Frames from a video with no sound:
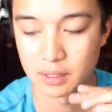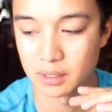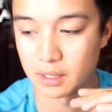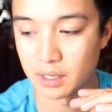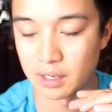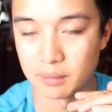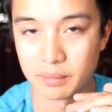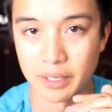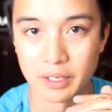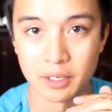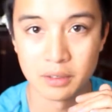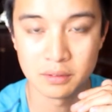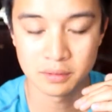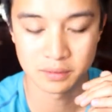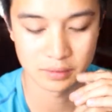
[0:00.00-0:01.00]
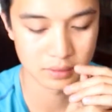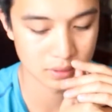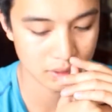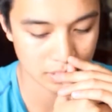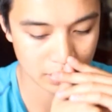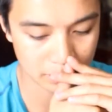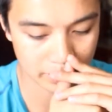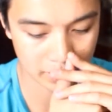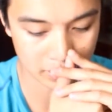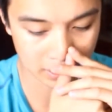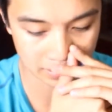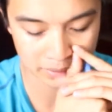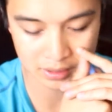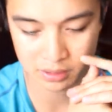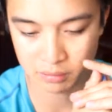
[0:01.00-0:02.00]
on my own and made
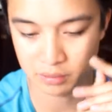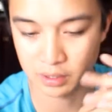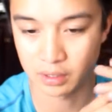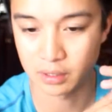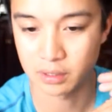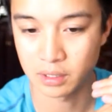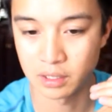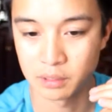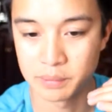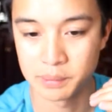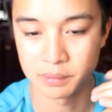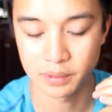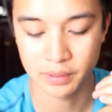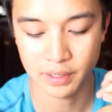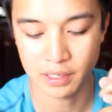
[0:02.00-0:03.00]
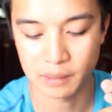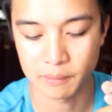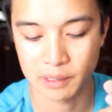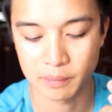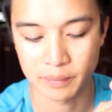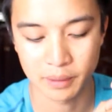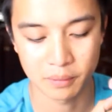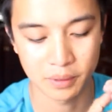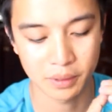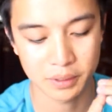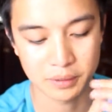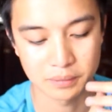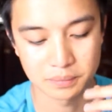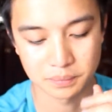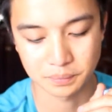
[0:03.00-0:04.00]
comments on what other people thought about my work,